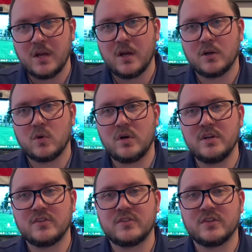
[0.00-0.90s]
According
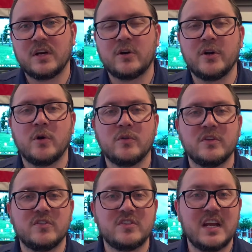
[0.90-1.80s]
to Cesario, the
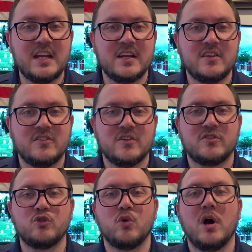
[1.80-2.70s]
state exists
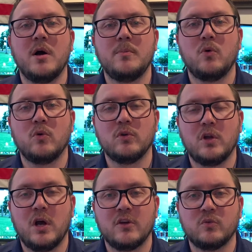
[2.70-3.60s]
to uphold
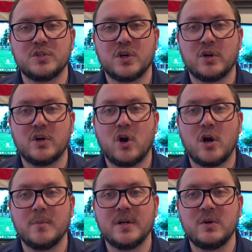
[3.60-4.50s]
laws which are in
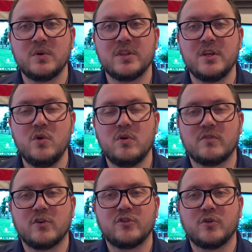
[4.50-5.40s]
harmony with the
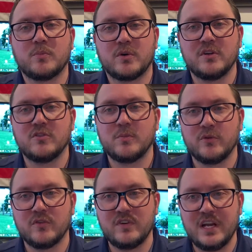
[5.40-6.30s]
universal
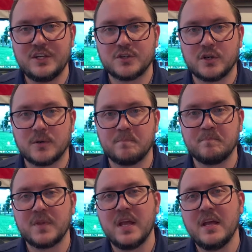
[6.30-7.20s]
principles of nature.
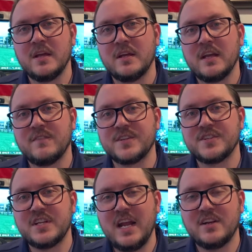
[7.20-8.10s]
If a
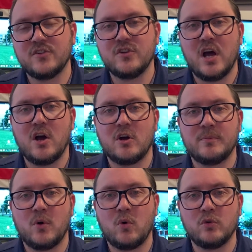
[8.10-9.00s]
state does not
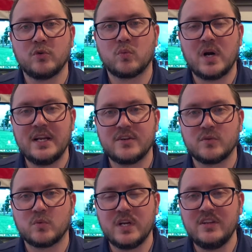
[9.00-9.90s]
uphold right
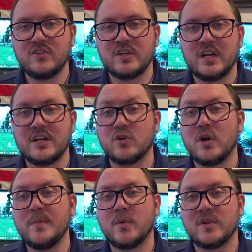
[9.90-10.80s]
reason in
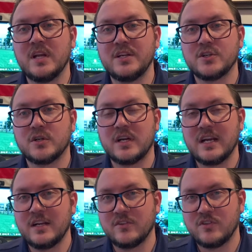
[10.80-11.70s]
agreement with nature,
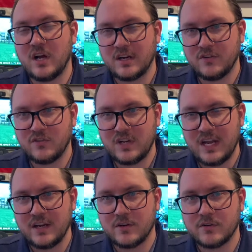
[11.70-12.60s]
it is not a
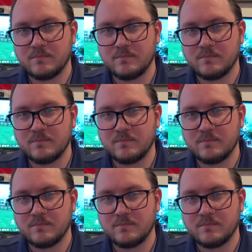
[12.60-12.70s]
state.